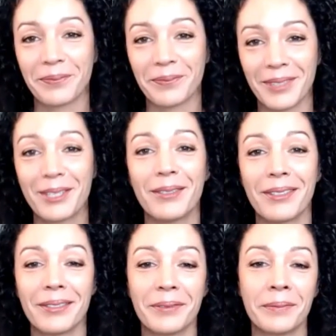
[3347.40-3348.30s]
What I would
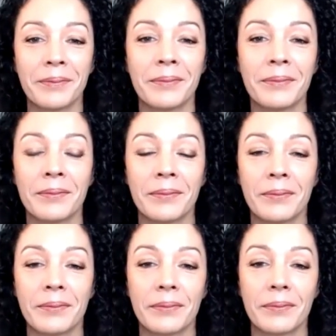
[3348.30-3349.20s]
like to do is to
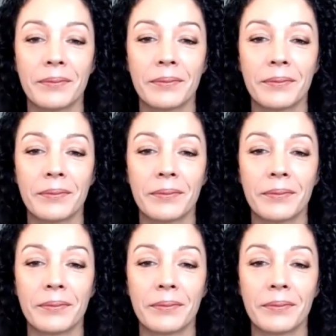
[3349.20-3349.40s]
see